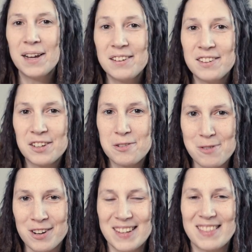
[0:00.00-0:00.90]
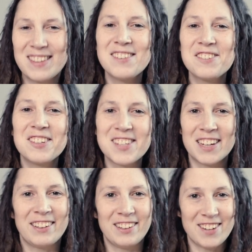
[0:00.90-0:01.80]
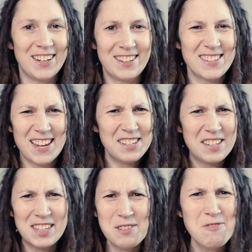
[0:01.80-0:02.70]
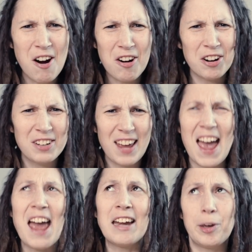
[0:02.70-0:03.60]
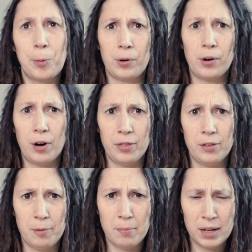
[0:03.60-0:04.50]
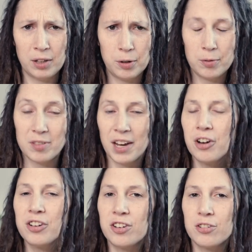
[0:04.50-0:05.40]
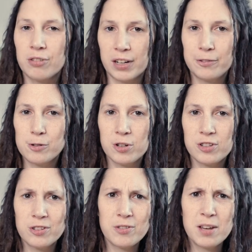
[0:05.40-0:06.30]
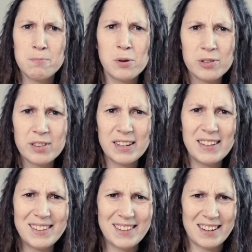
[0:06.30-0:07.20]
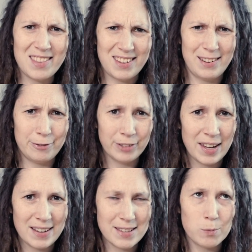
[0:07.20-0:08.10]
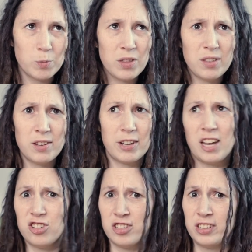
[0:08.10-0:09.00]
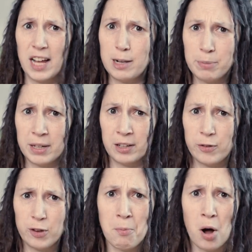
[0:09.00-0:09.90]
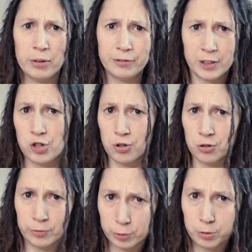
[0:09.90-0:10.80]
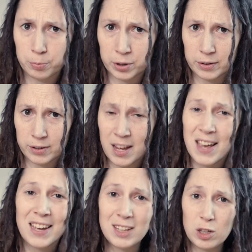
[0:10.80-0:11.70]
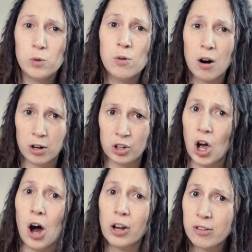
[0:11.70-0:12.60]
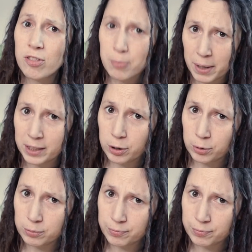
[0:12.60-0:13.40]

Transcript: But don't worry, these are gentle giants, and you aren't anywhere on their menu. They are detritivores, so they mostly eat dead thing flakes, with the occasional helping of small fish or invertebrates. You are not on their menu.